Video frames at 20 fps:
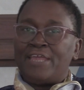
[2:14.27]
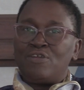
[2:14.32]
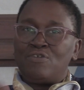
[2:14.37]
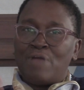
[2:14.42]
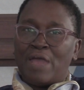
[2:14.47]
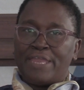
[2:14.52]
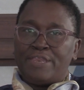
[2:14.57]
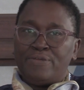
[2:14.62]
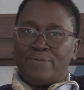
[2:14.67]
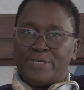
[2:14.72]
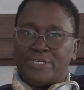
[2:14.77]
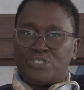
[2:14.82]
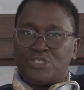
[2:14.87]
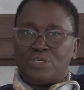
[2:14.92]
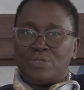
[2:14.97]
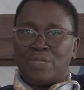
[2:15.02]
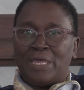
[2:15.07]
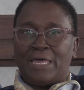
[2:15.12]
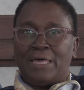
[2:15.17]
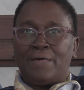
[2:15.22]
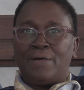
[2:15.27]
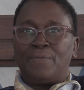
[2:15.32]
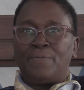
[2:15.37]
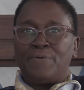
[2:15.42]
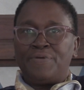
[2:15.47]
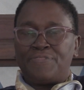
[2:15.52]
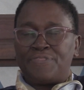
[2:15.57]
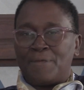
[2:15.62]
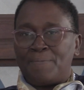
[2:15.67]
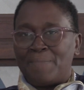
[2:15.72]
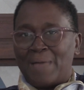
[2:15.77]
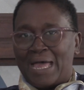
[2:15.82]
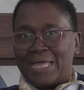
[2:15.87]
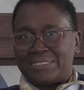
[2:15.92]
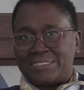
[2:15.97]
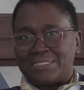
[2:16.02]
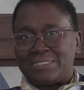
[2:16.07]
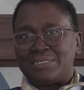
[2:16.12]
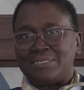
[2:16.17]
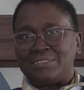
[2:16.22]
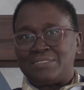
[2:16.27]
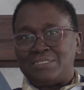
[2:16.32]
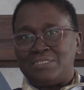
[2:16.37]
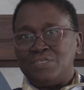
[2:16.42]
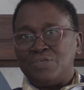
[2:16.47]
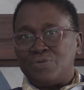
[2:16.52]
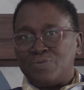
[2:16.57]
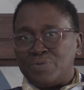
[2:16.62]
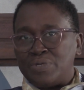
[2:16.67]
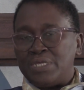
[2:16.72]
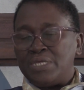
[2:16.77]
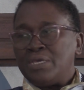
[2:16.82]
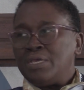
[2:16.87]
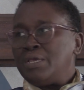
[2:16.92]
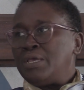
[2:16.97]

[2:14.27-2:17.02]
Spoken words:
graduated with a master's degree.